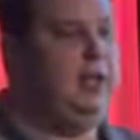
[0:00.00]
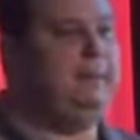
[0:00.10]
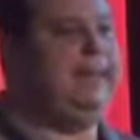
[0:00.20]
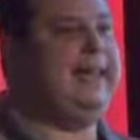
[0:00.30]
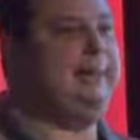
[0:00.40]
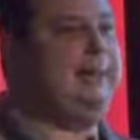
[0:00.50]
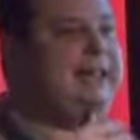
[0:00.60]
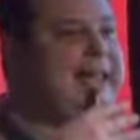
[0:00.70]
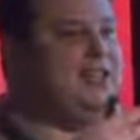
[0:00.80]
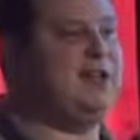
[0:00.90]
being able to
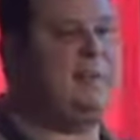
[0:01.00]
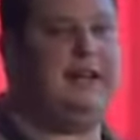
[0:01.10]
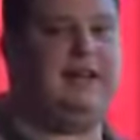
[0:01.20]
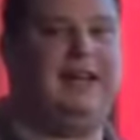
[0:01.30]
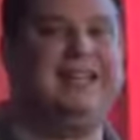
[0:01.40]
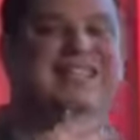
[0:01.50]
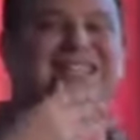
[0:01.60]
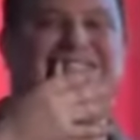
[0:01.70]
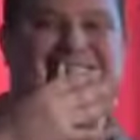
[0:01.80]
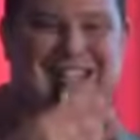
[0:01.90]
get somebody
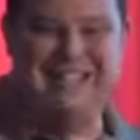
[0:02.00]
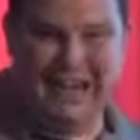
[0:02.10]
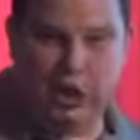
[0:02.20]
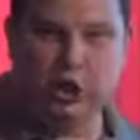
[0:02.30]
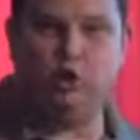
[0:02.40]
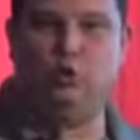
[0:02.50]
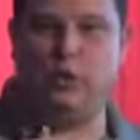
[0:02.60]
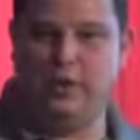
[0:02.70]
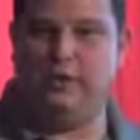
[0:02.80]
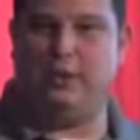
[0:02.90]
to
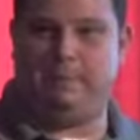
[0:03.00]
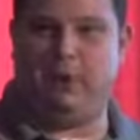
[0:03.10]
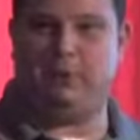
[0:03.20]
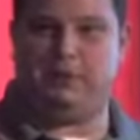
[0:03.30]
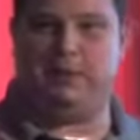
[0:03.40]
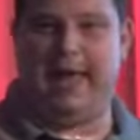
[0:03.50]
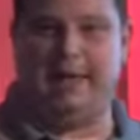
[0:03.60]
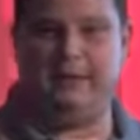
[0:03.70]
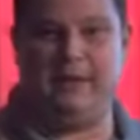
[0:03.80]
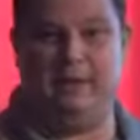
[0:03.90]
continue their purchase
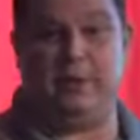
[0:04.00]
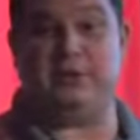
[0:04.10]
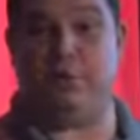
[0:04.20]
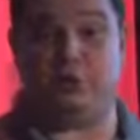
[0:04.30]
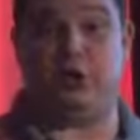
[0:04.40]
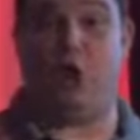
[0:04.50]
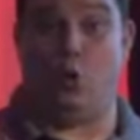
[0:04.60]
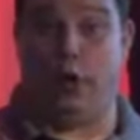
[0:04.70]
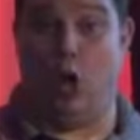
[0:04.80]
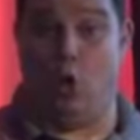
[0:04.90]
path, as opposed to
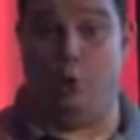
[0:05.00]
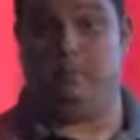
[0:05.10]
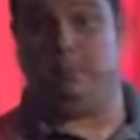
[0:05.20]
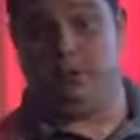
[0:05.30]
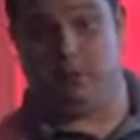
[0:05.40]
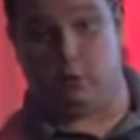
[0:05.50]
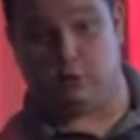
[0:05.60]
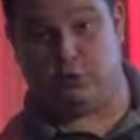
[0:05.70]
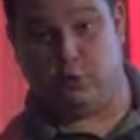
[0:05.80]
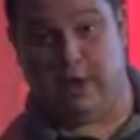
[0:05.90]
going home, putting the
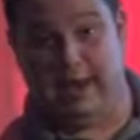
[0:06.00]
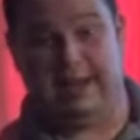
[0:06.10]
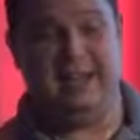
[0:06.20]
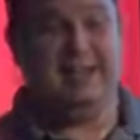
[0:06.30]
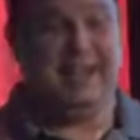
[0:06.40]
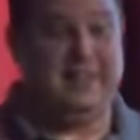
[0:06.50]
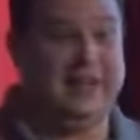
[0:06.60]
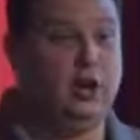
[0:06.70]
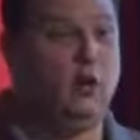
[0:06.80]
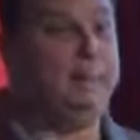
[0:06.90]
groceries away, and
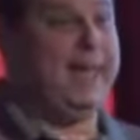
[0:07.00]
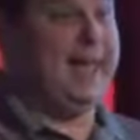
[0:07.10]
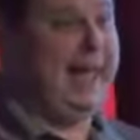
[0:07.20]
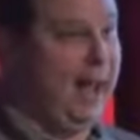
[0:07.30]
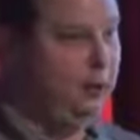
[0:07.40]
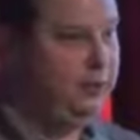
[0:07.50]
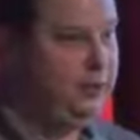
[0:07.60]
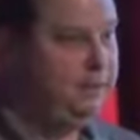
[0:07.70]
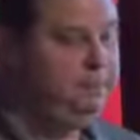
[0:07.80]
then going back out,